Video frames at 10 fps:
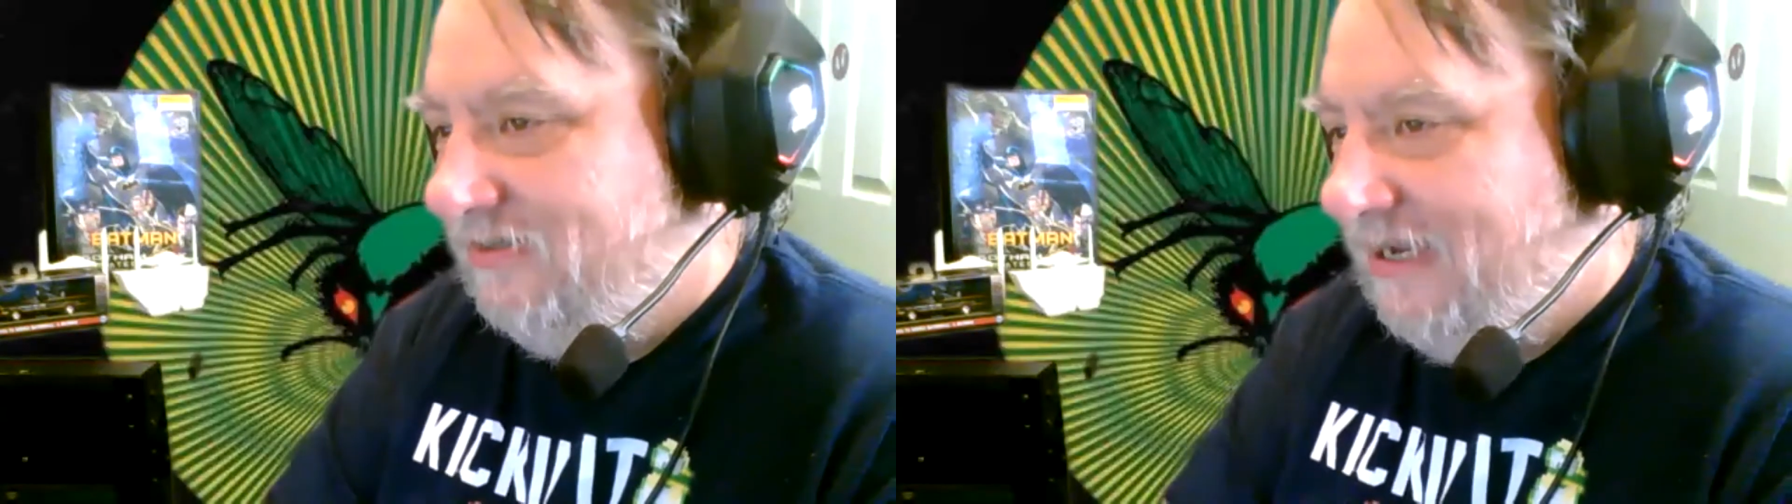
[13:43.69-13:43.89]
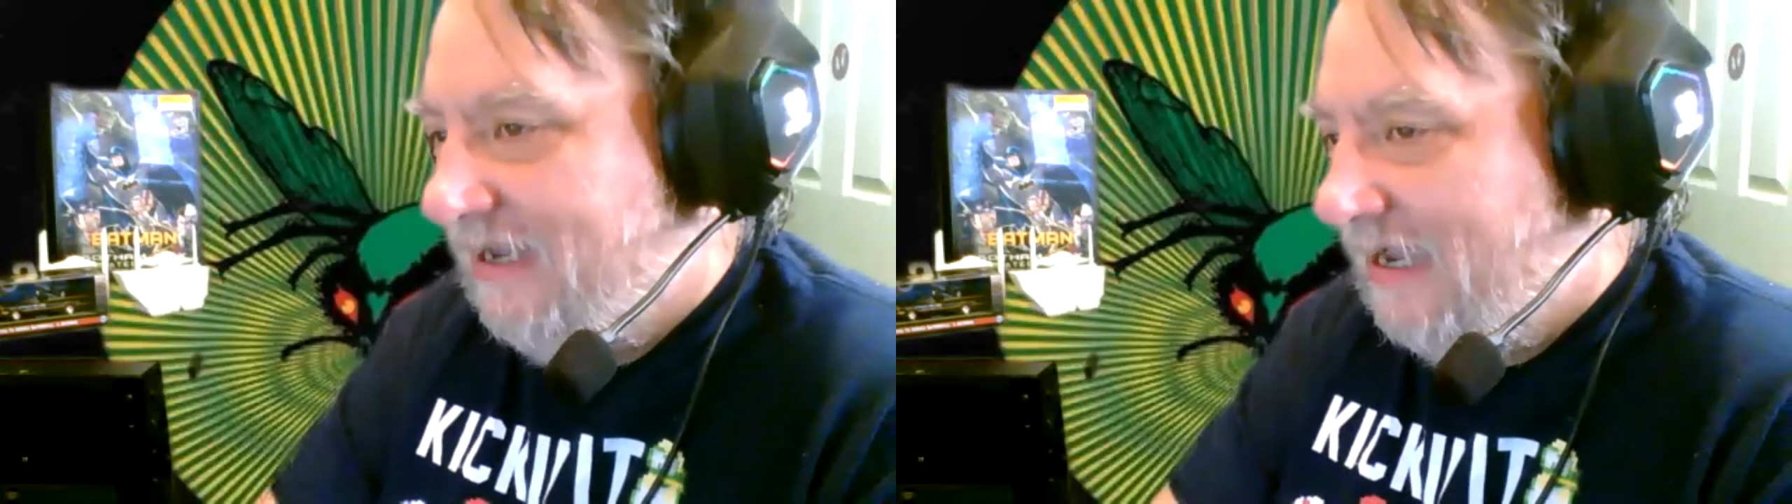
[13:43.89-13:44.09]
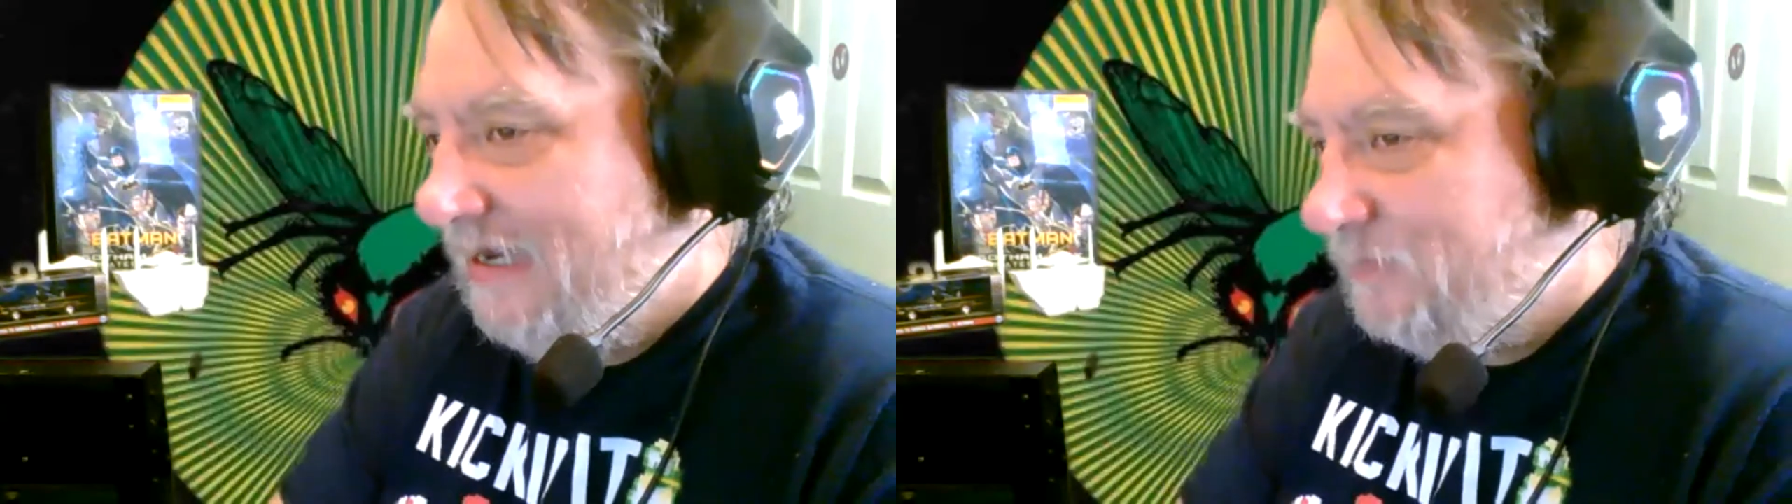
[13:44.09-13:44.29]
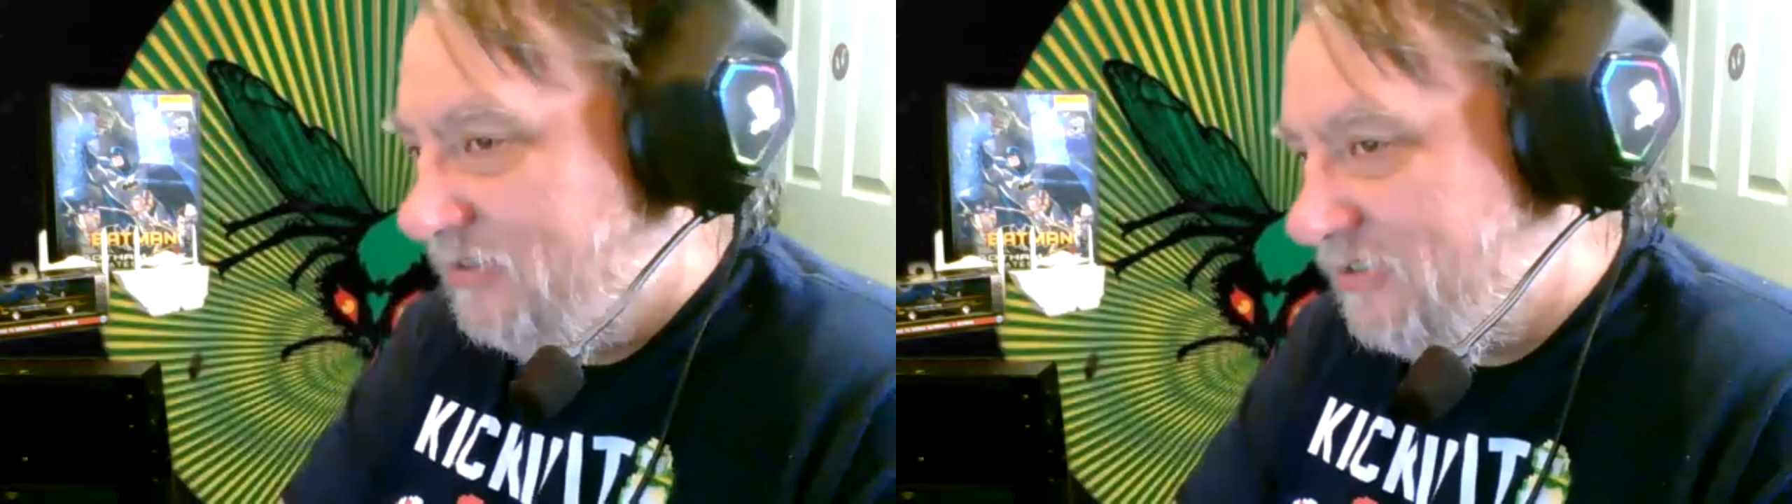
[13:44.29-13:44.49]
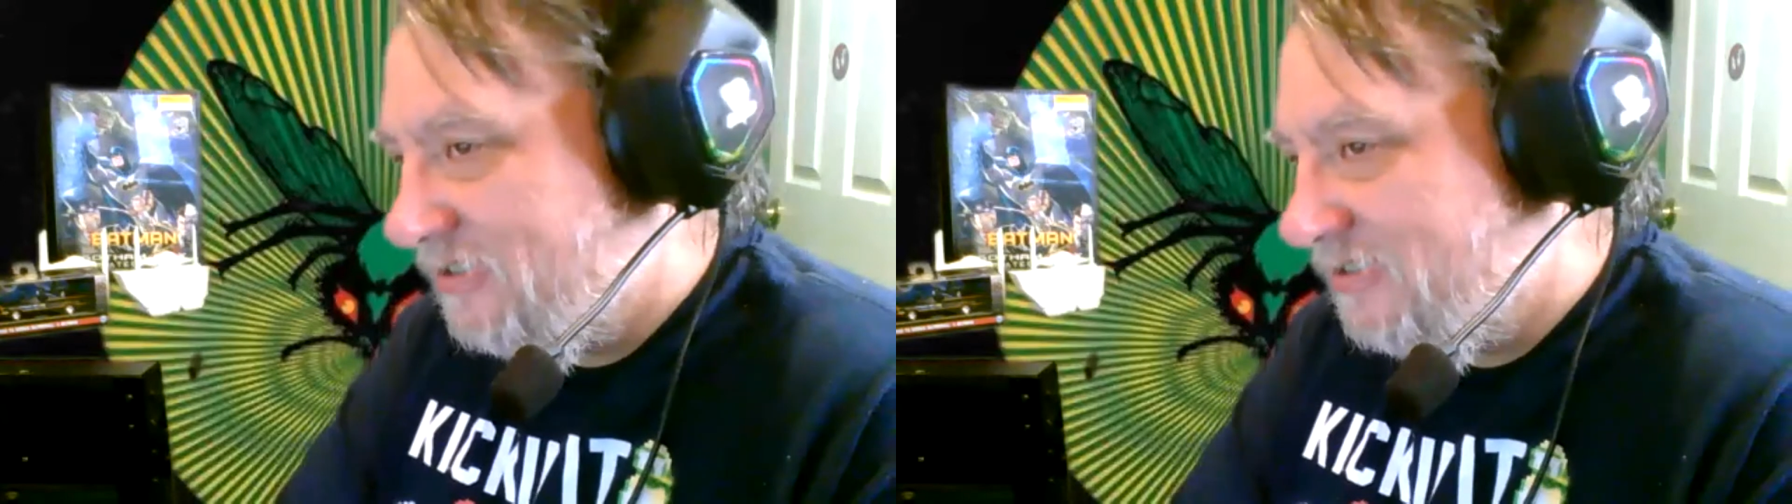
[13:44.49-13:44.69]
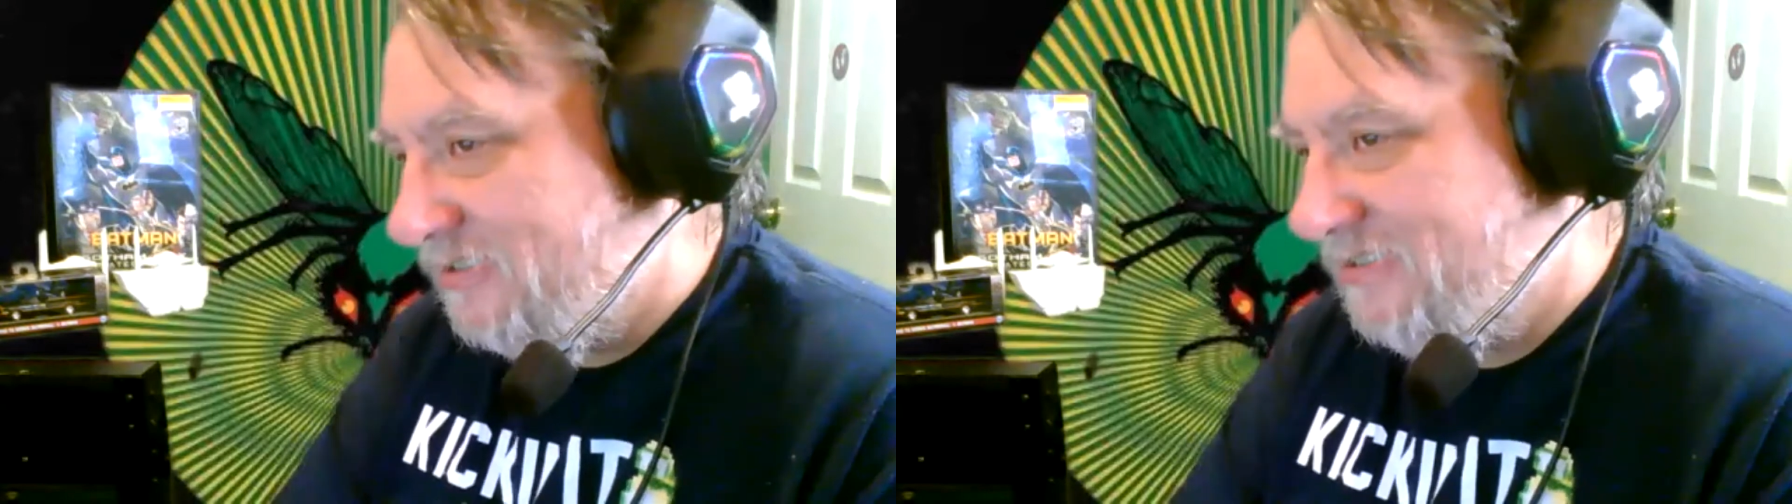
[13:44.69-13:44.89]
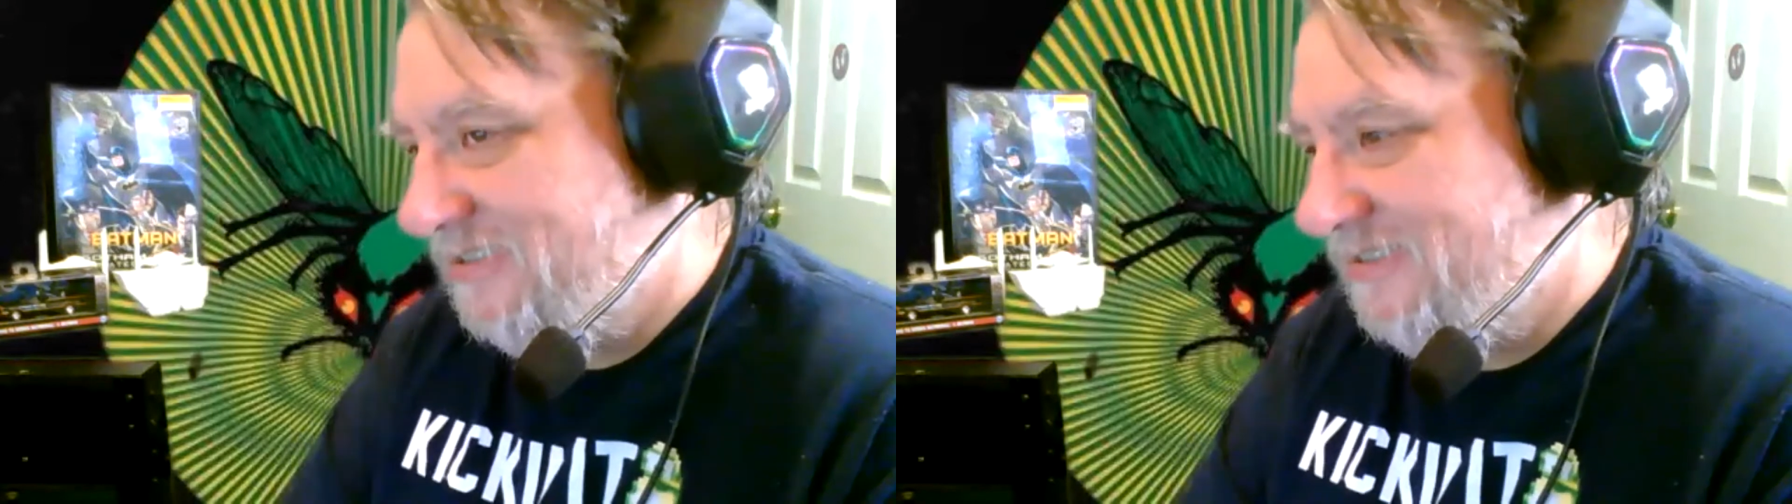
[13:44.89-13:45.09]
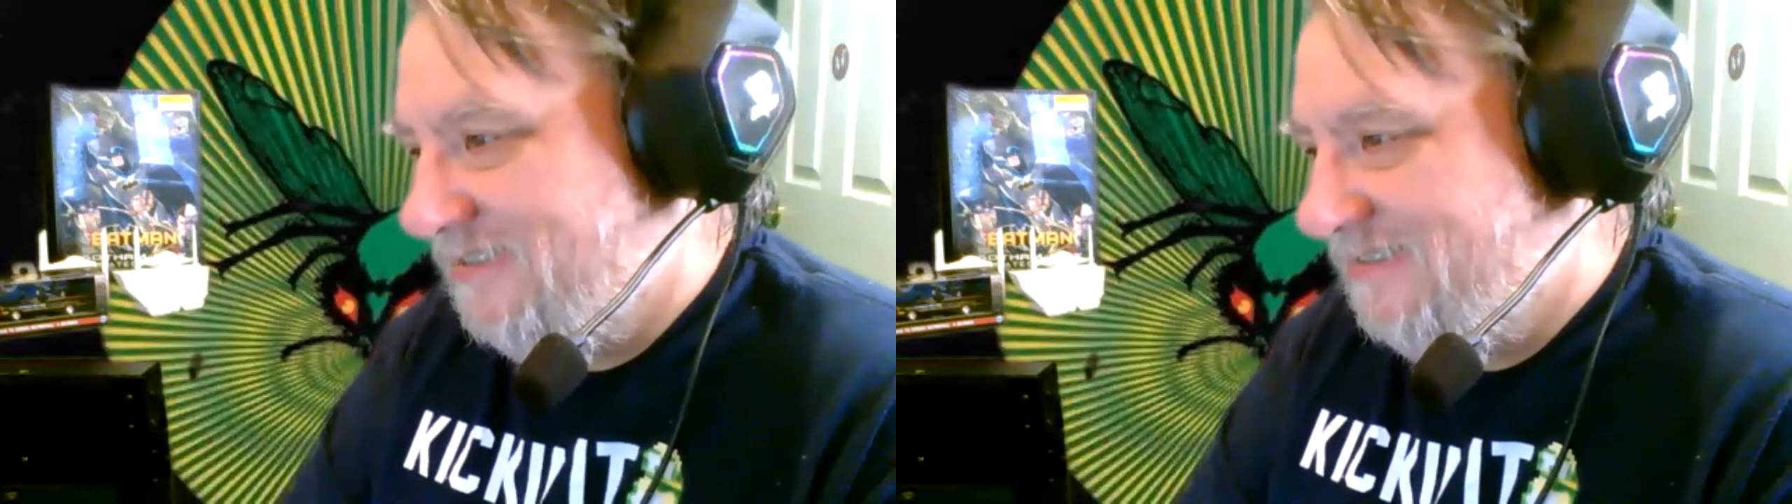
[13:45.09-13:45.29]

that happens, it's